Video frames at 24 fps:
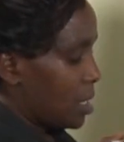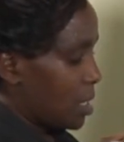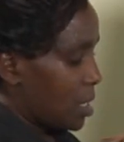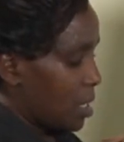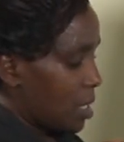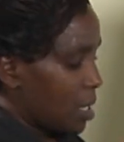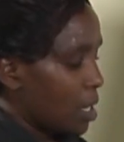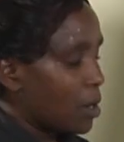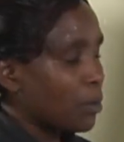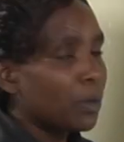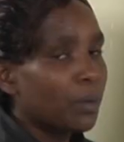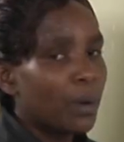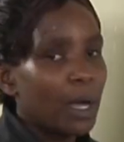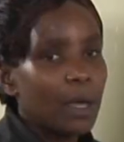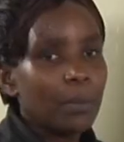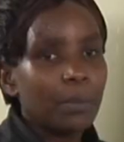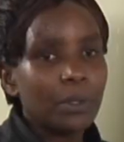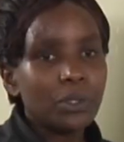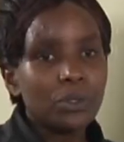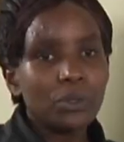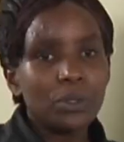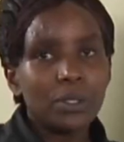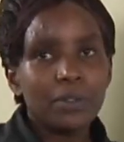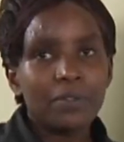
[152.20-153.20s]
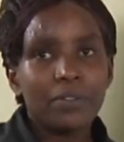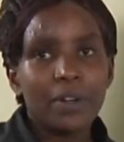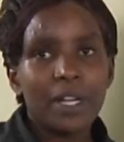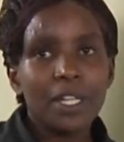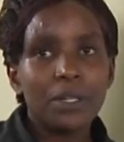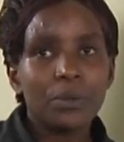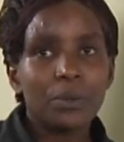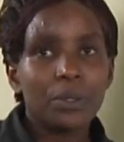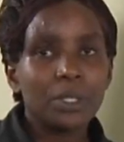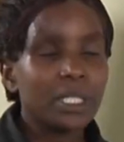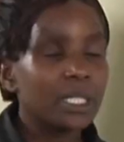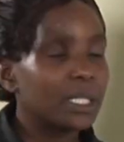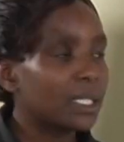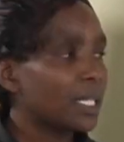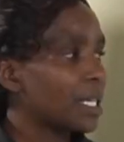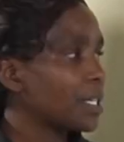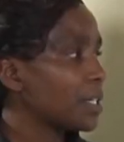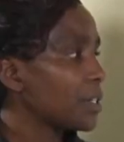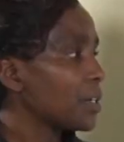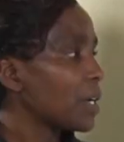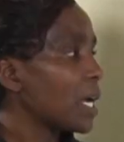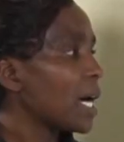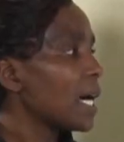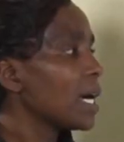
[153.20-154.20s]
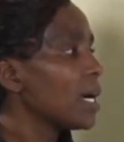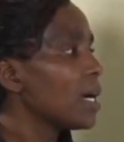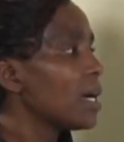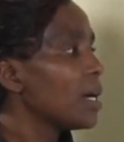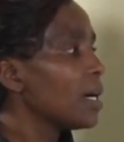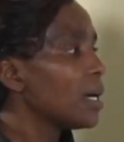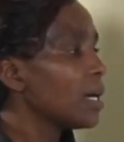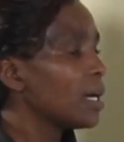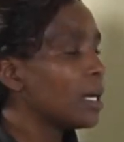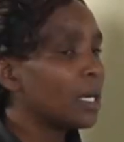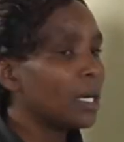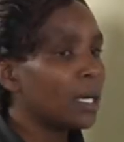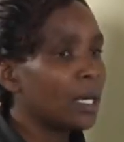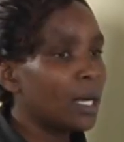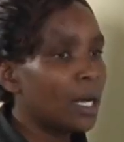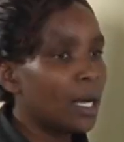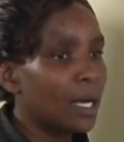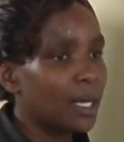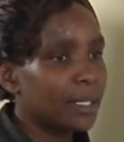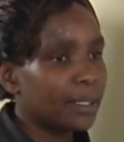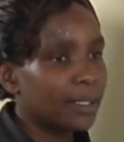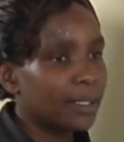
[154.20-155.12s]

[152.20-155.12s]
Now we were able to define what is a drug, a